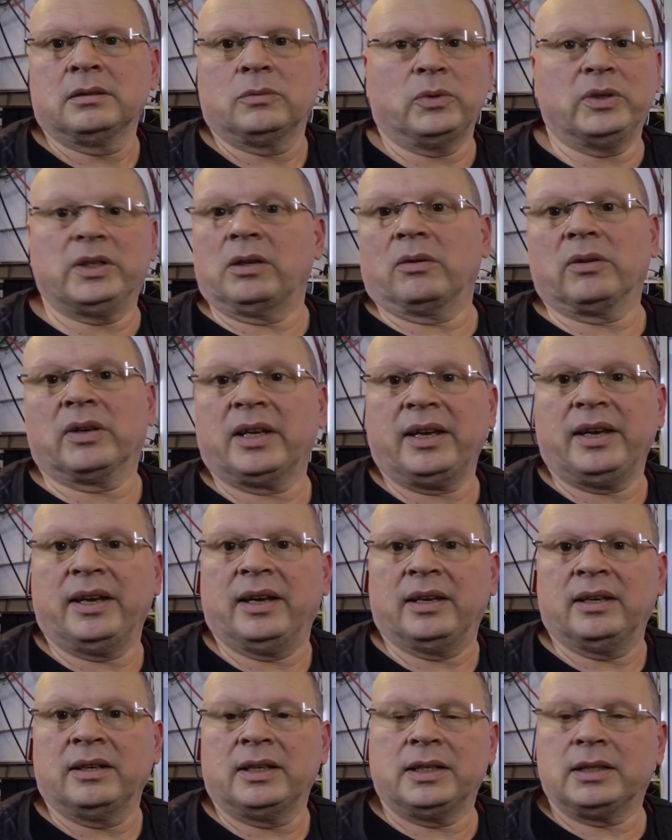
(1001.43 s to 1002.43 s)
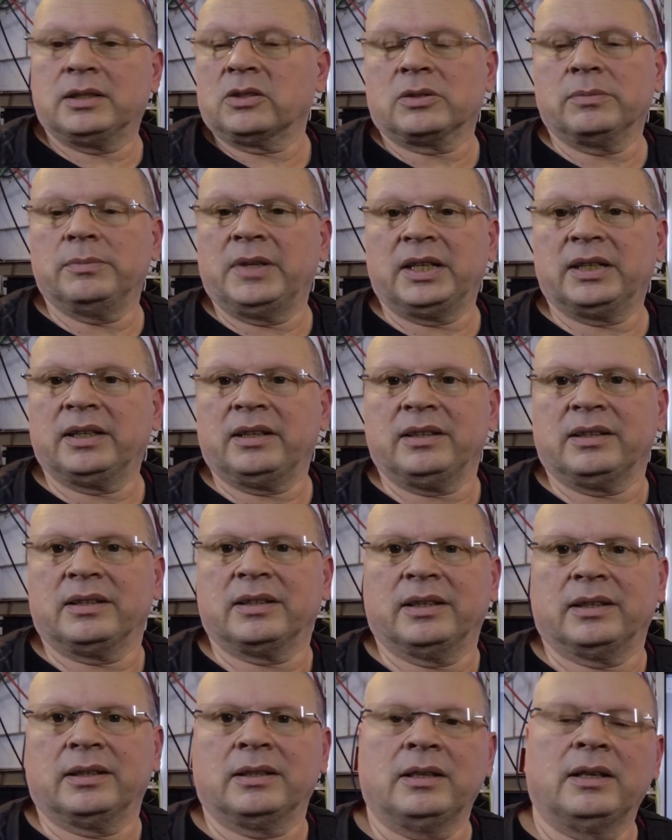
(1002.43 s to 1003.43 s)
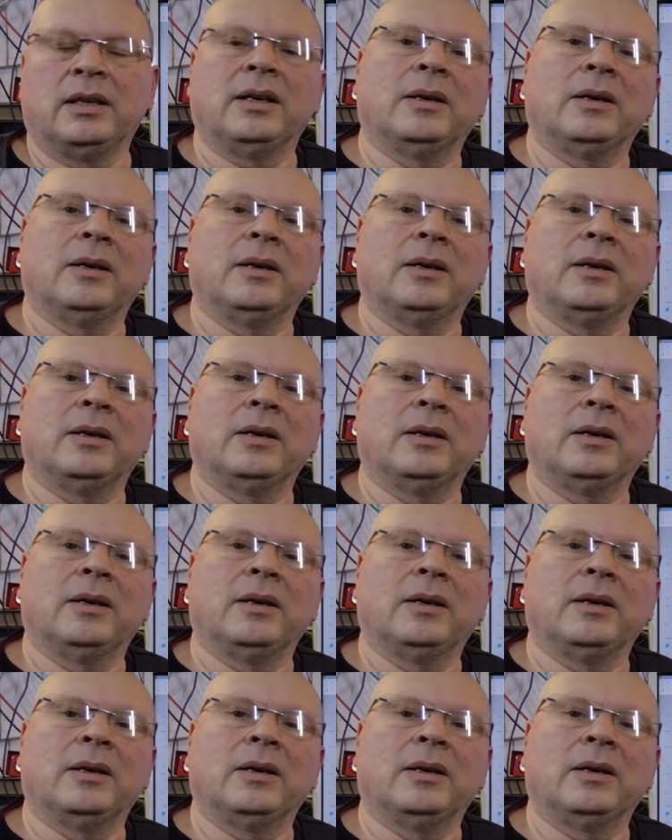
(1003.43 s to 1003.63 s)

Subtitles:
We don't care. It doesn't mean anything.